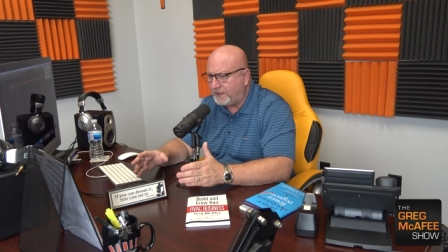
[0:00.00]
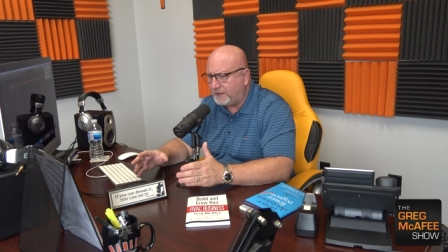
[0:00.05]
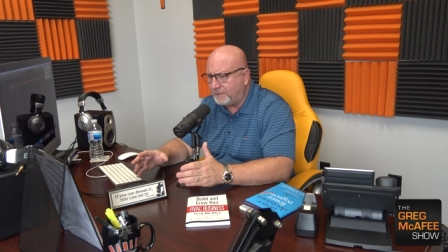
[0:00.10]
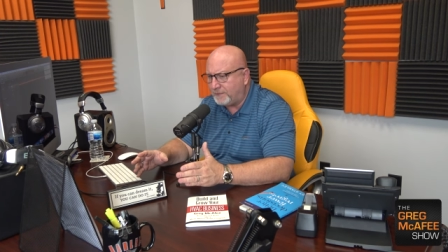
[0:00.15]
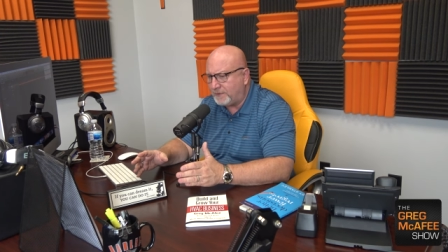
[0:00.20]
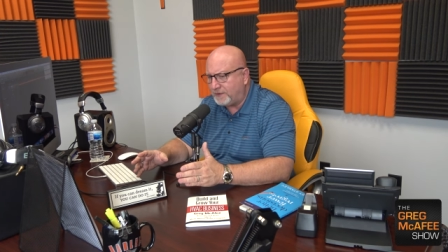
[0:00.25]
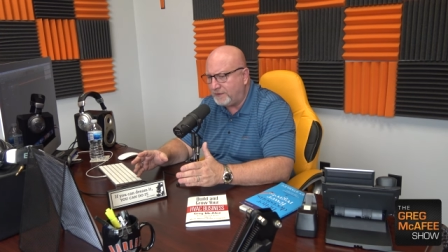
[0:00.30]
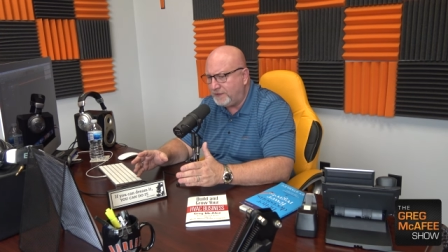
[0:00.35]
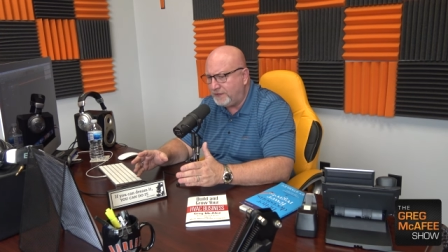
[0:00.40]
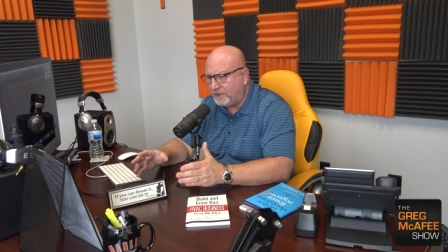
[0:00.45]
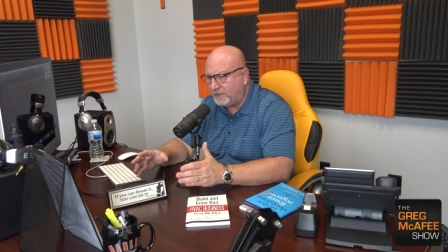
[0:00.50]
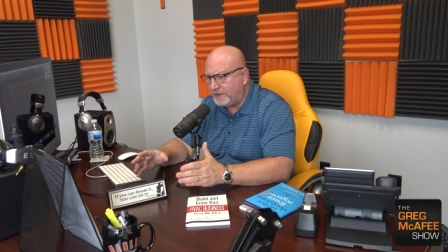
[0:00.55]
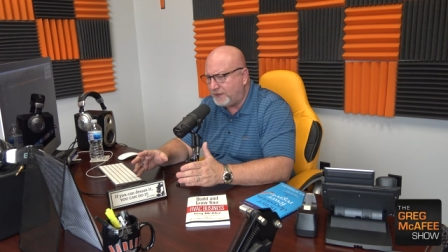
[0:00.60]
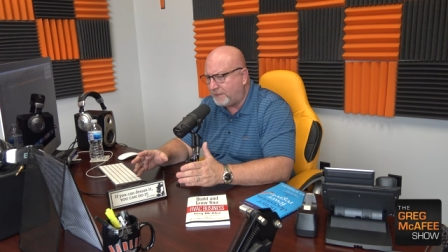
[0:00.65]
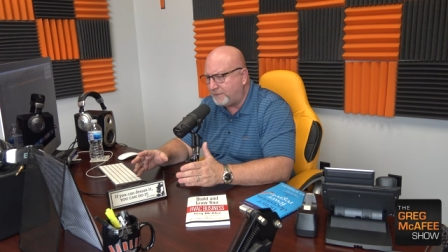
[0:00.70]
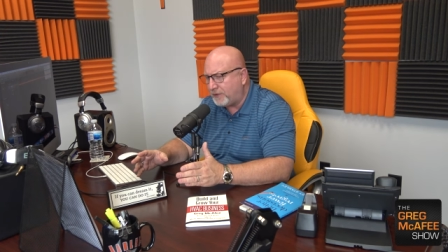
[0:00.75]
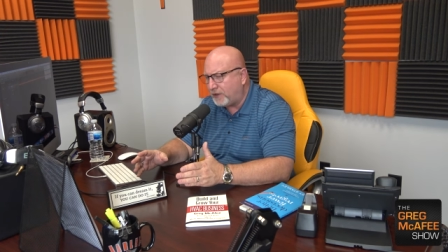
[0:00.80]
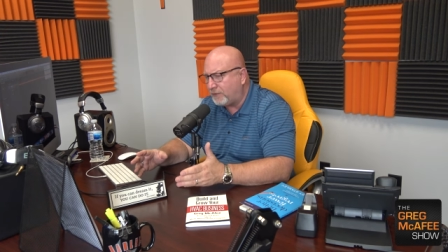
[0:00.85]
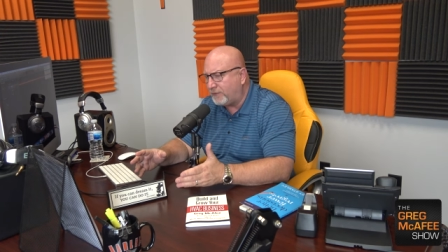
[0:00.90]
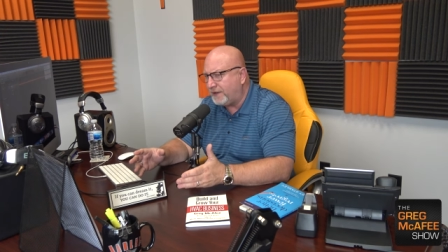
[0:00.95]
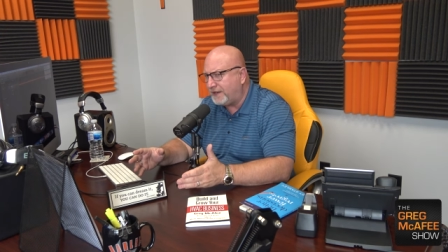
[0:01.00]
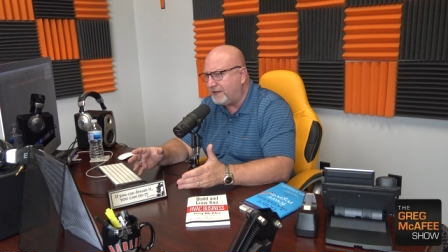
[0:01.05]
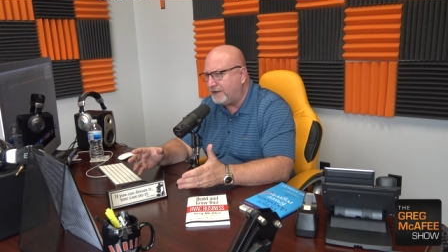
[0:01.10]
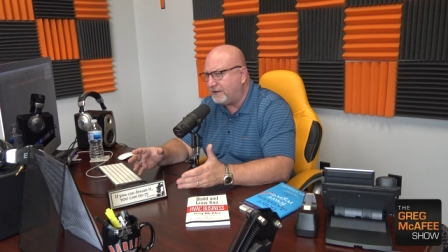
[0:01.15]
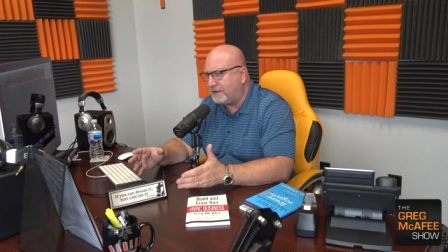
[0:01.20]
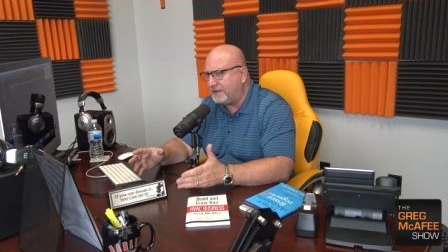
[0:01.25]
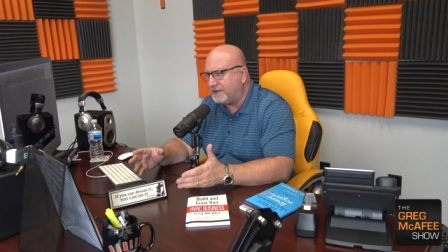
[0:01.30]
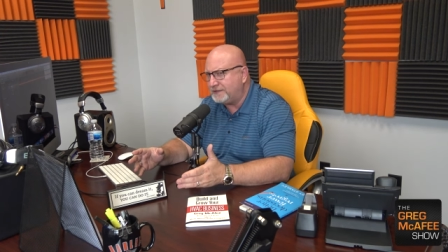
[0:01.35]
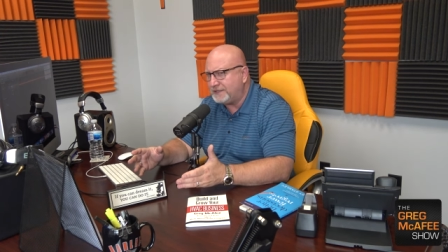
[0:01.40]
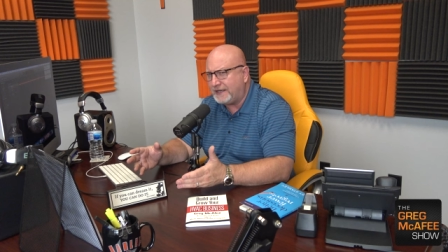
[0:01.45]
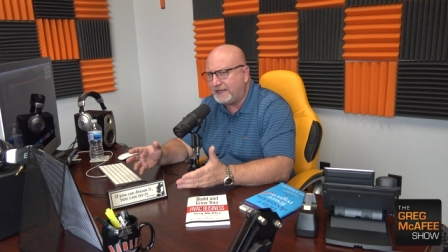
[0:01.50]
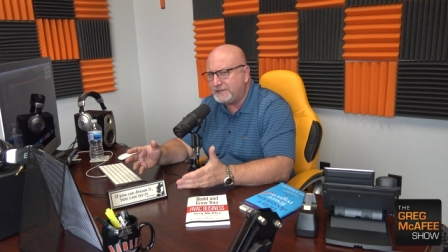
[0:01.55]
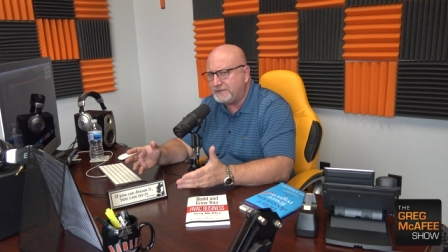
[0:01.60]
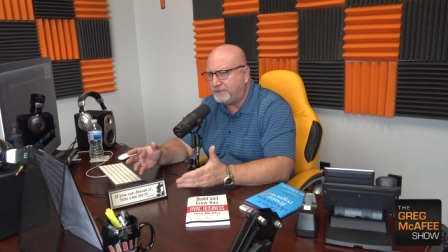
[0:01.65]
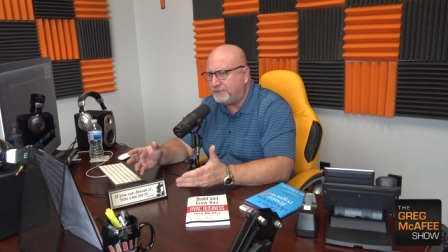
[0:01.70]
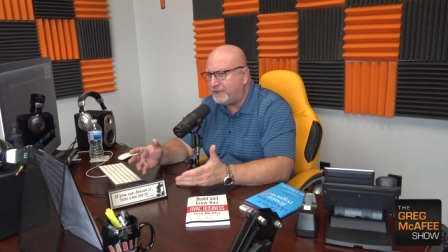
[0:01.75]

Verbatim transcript: and I'm you know I'm already on today's